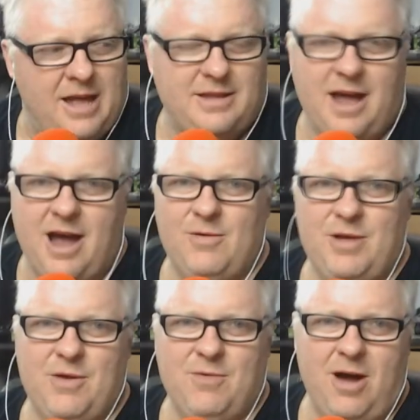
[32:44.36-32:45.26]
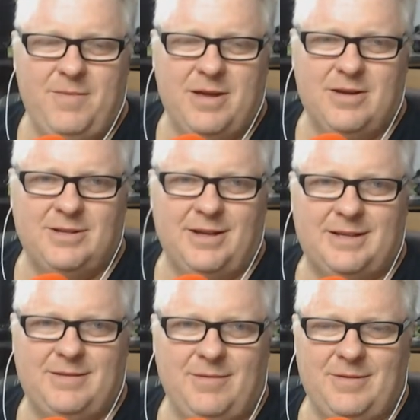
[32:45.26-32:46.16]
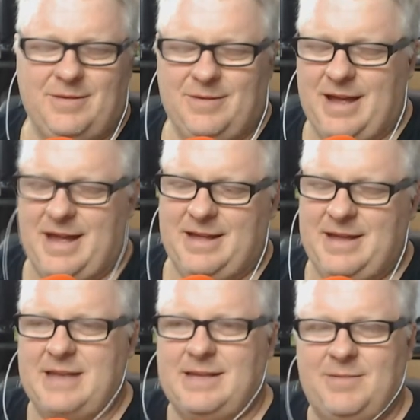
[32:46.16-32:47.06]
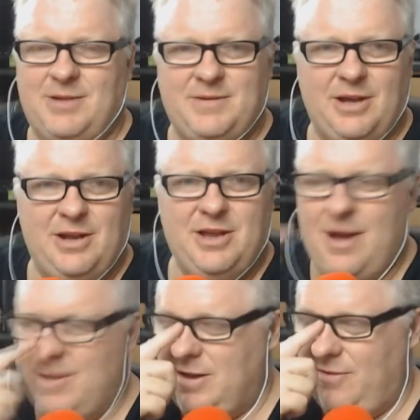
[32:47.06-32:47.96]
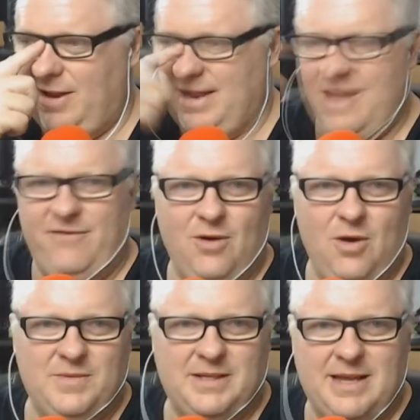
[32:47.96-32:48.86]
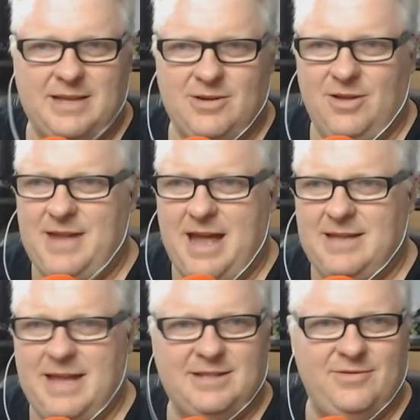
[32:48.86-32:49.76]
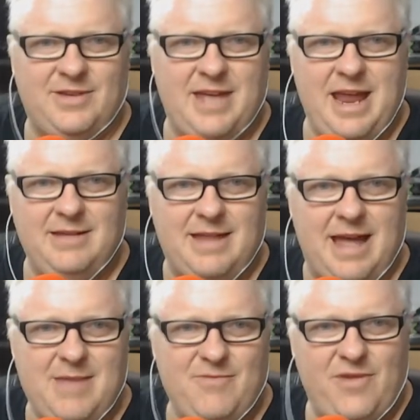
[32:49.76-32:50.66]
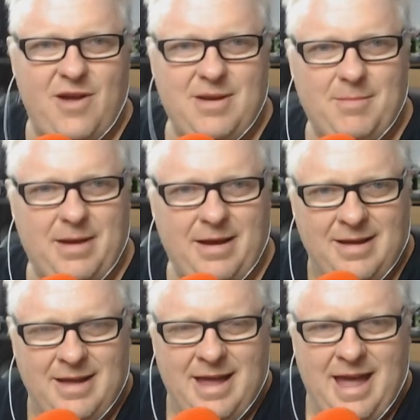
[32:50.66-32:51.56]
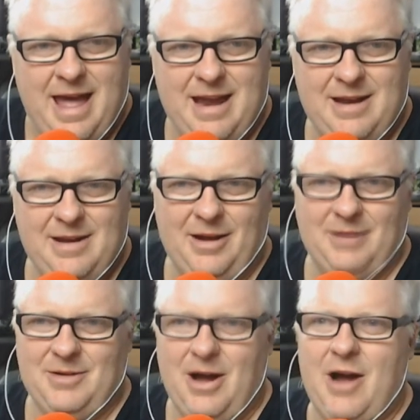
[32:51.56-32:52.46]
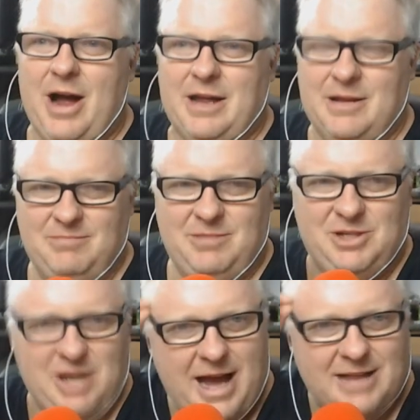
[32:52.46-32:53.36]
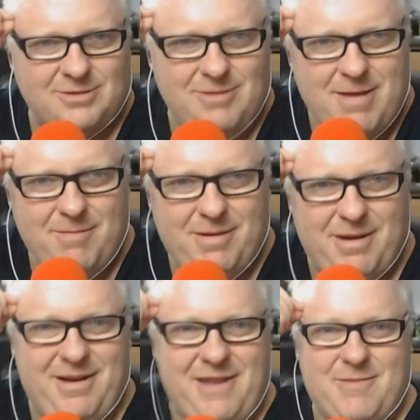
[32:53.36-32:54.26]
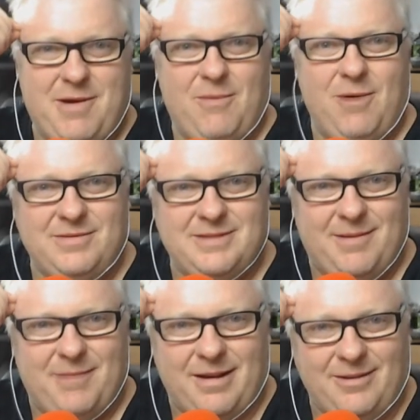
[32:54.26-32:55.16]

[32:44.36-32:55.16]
No, well, you're right, because sometimes you got to, when you're filling out forms, it says, next of kin, name, phone number. And like, I can just remember even my wife's number.